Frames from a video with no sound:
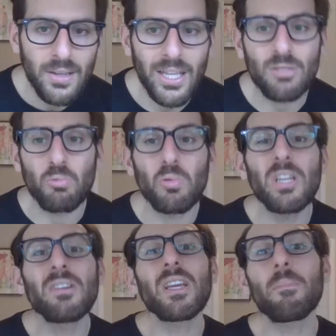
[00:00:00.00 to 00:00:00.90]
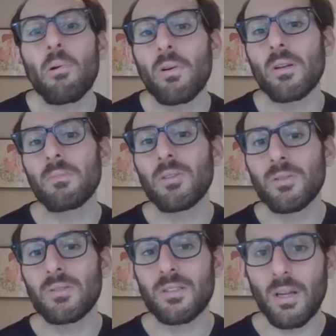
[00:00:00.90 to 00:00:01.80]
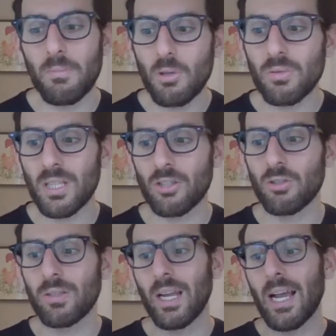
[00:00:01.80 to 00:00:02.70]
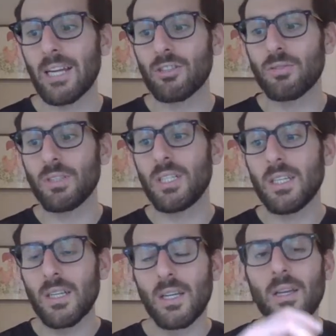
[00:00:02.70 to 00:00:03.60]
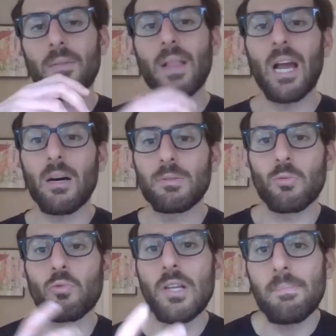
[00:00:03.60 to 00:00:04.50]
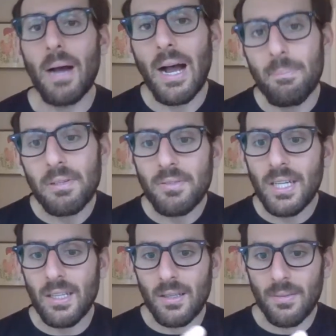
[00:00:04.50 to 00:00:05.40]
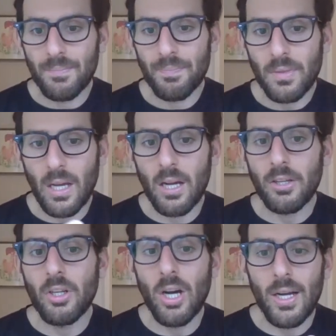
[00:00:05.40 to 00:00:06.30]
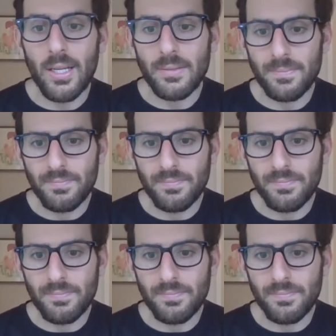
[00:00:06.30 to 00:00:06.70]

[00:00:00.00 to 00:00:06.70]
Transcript: That's really important immune, immune tissue that actually helps repopulate a gut